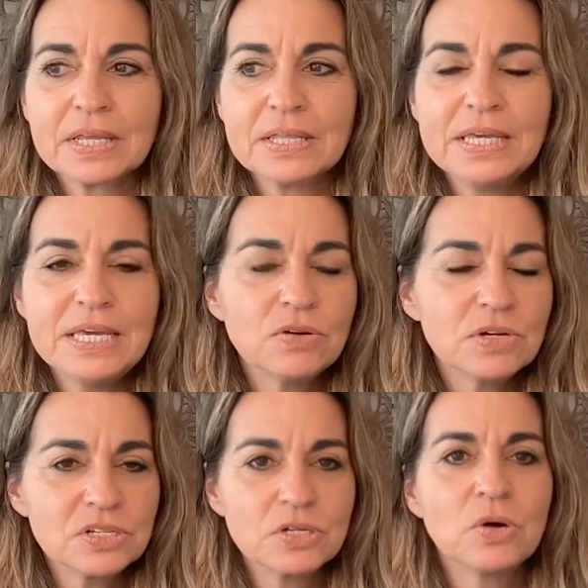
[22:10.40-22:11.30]
The ego
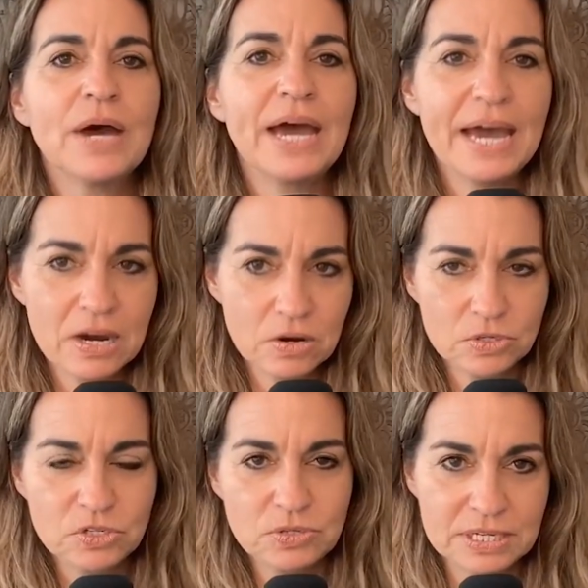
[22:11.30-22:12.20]
doesn't know how
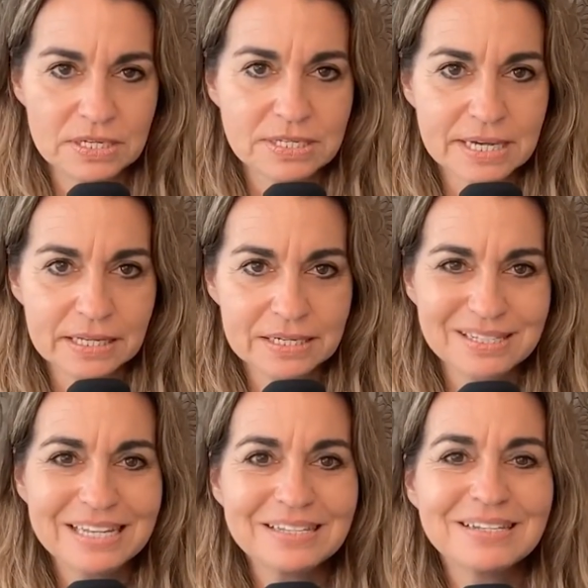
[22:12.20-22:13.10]
to sit in silence.
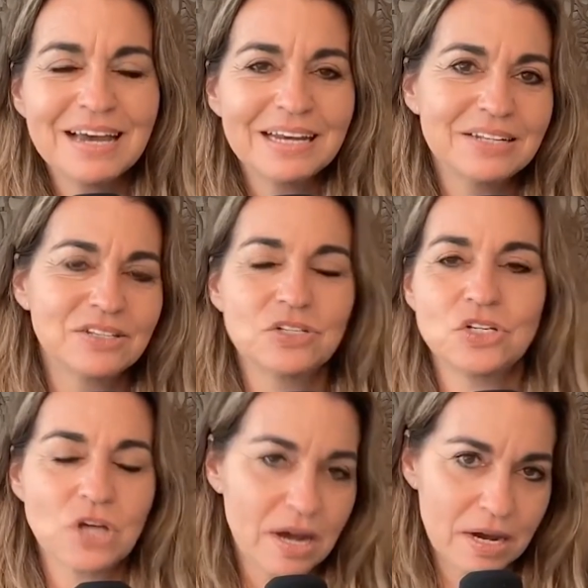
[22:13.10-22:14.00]
That's not its
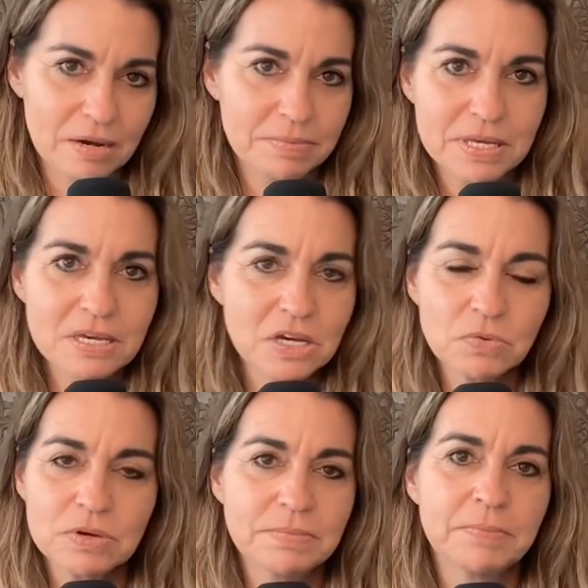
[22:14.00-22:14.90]
job. The ego,
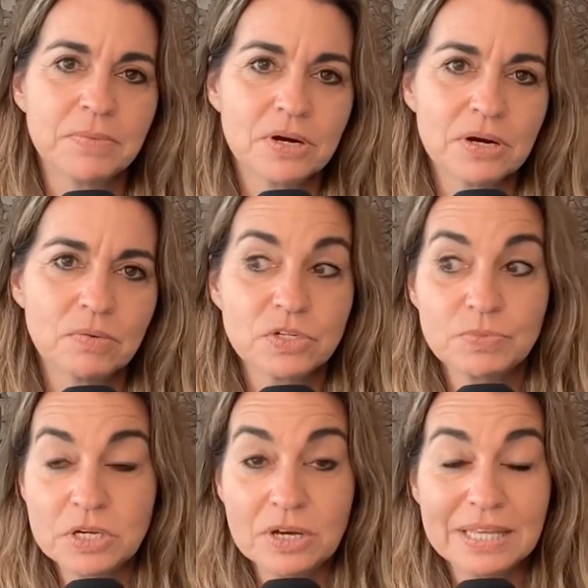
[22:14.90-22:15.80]
remember, which we
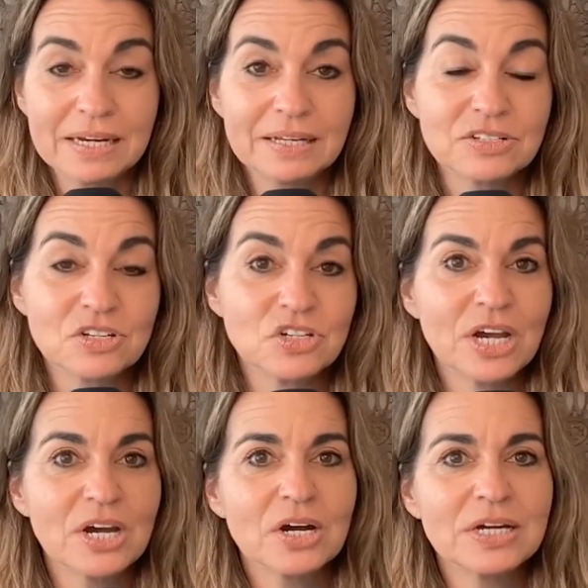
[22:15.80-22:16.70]
call the adolescent
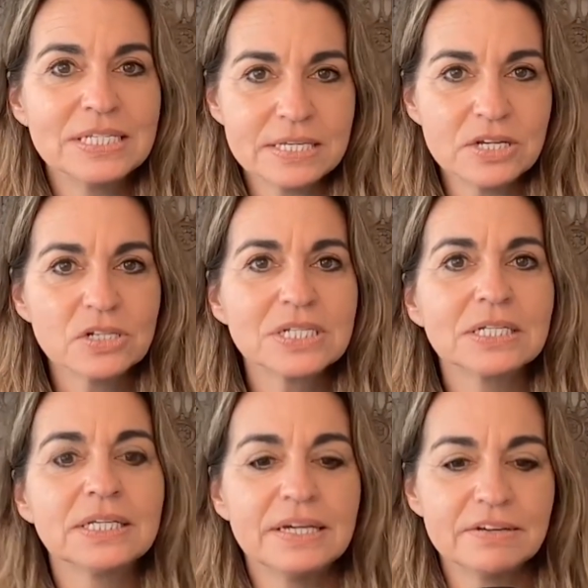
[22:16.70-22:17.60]
chair, is here to
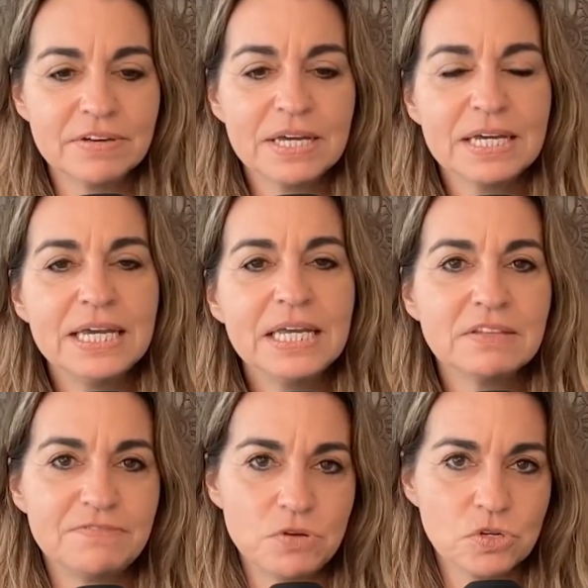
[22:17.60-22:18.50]
live in the
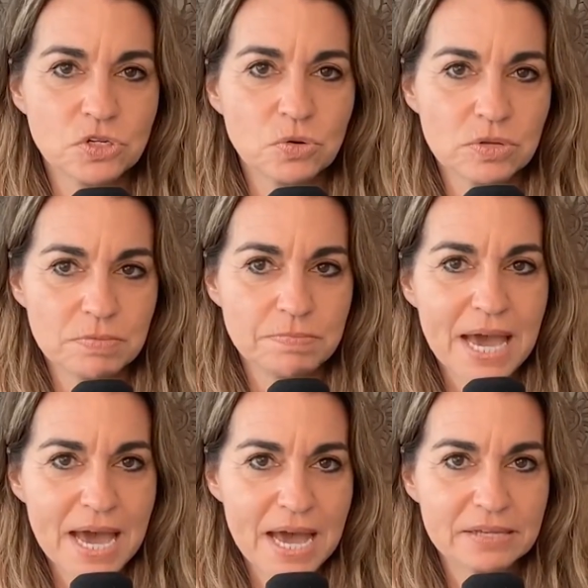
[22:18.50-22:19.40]
future or the
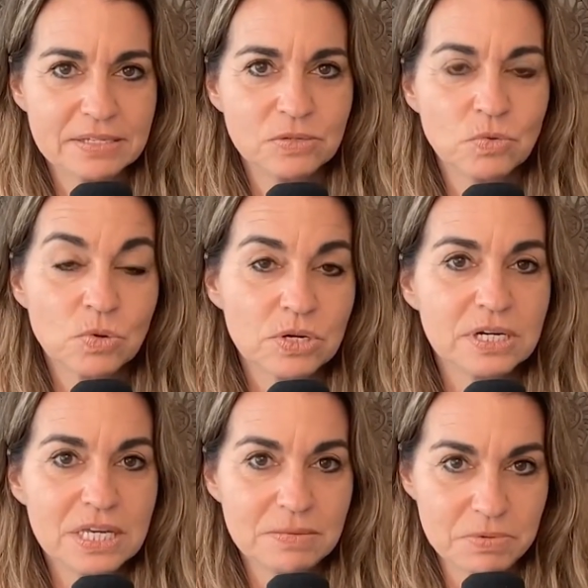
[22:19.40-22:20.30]
past in order to
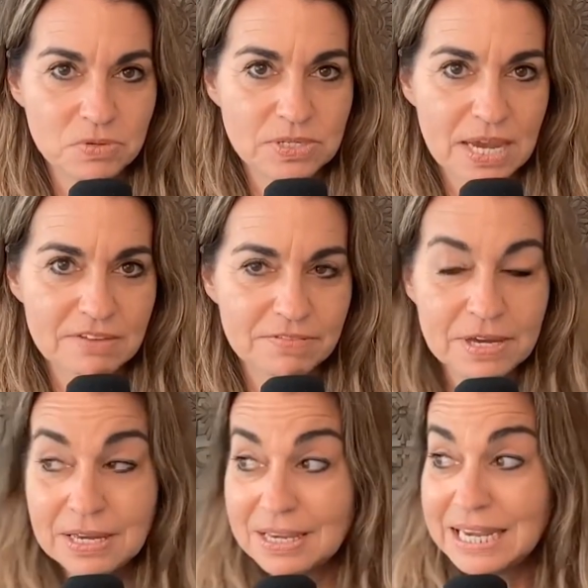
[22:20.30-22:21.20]
keep you safe.
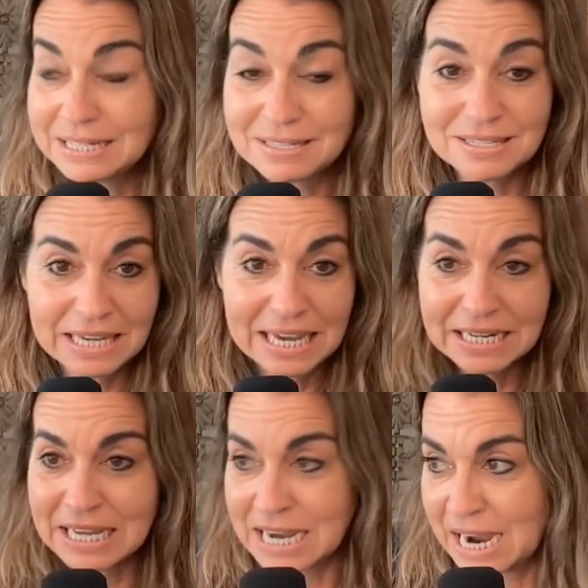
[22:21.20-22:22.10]
It's
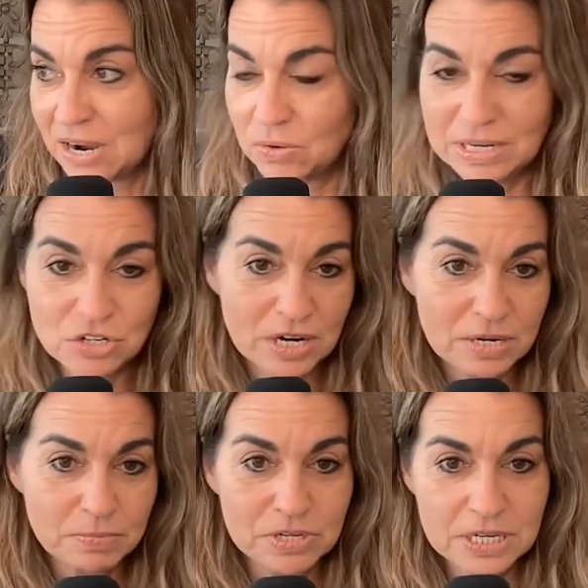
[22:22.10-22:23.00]
scanning out and trying to
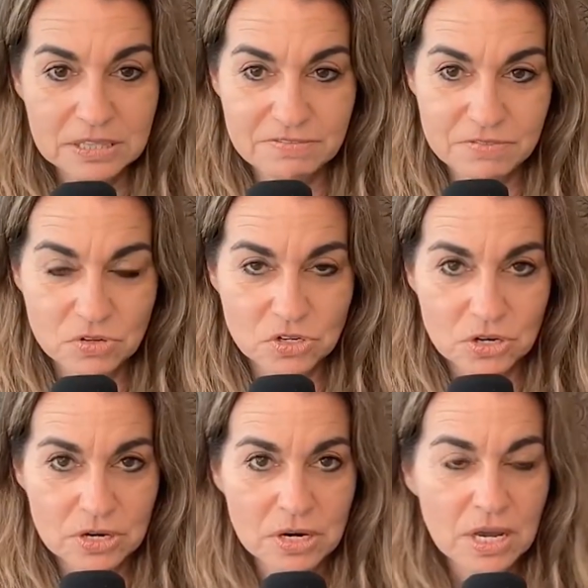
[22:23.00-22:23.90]
predict the
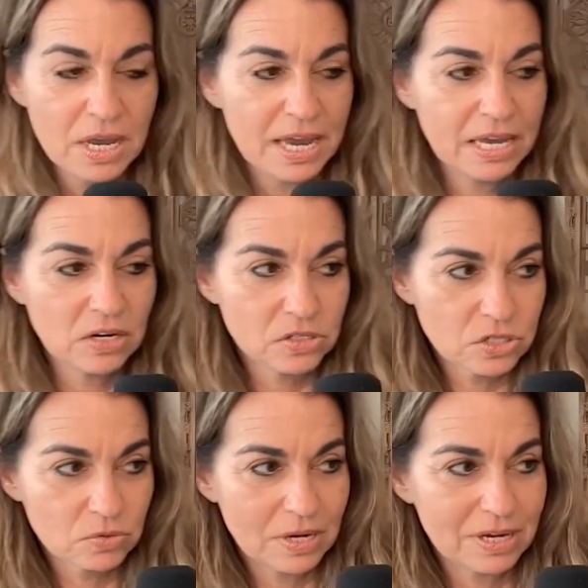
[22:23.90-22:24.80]
future and
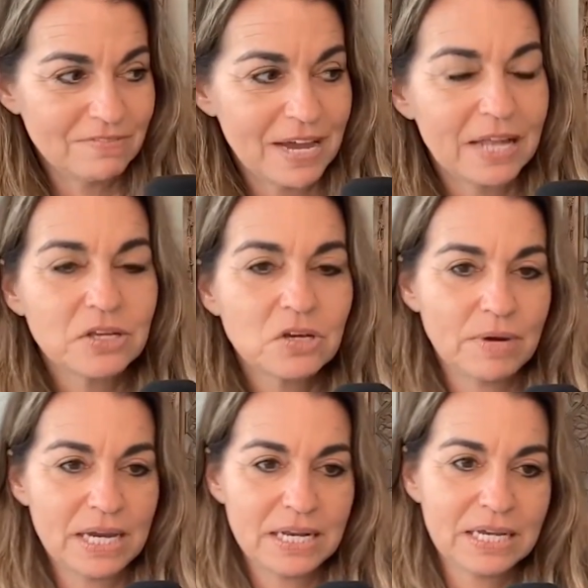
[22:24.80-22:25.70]
also
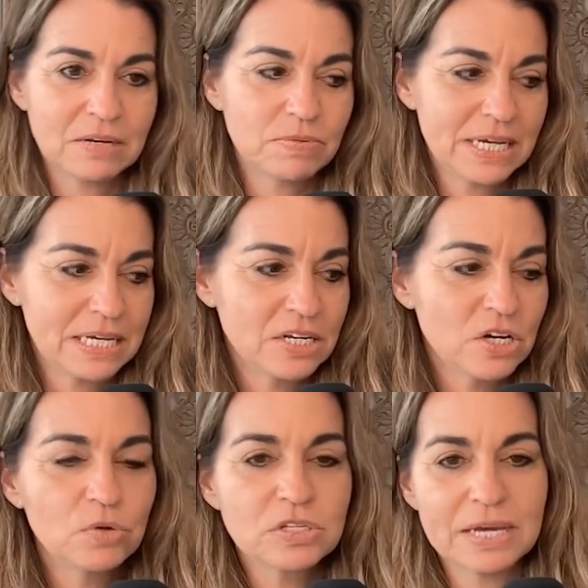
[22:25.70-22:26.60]
evaluating and taking
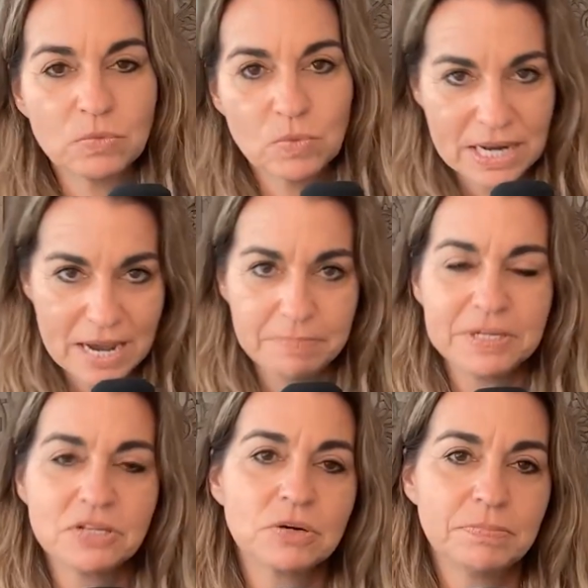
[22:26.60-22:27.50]
notes on what happened
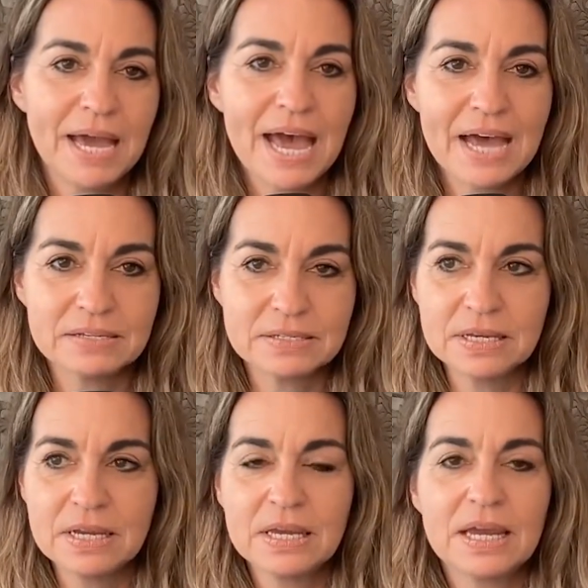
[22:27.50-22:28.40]
in your past
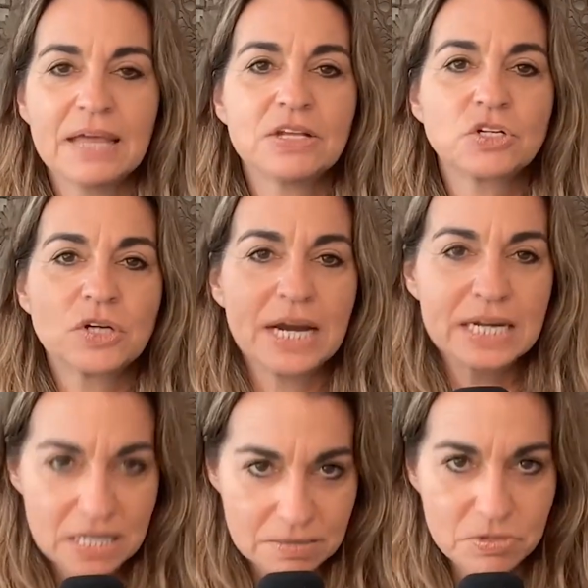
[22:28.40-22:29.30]
and then trying to
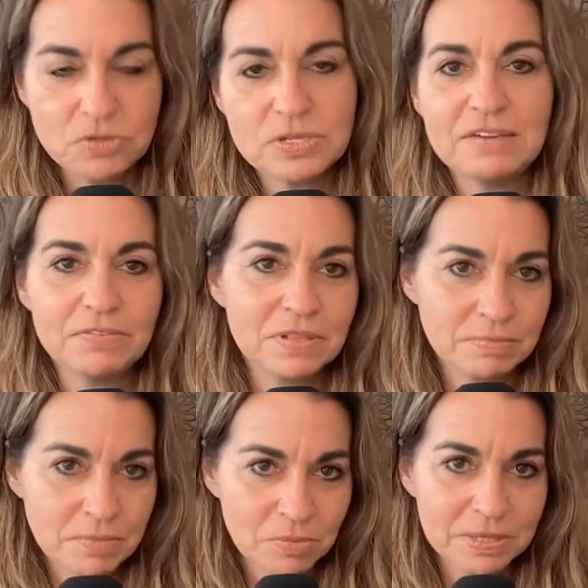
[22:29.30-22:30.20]
keep you safe in the
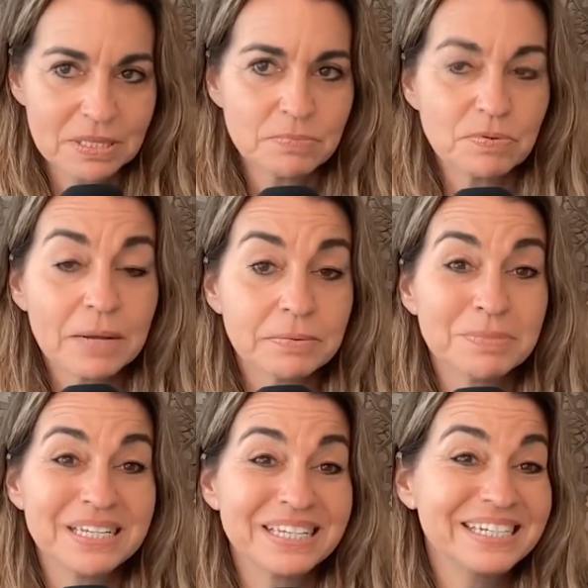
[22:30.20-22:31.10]
moment. The problem
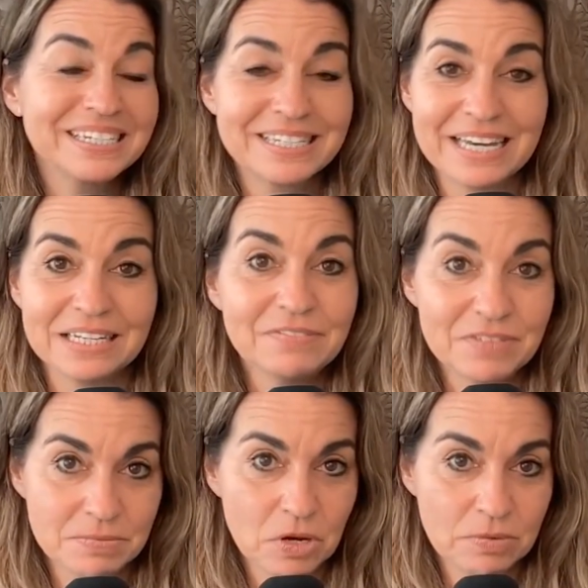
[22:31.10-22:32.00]
is it does not live in
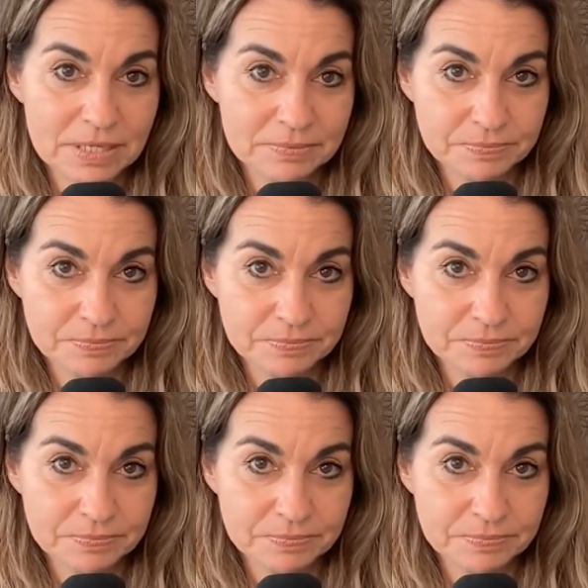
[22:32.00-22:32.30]
the moment.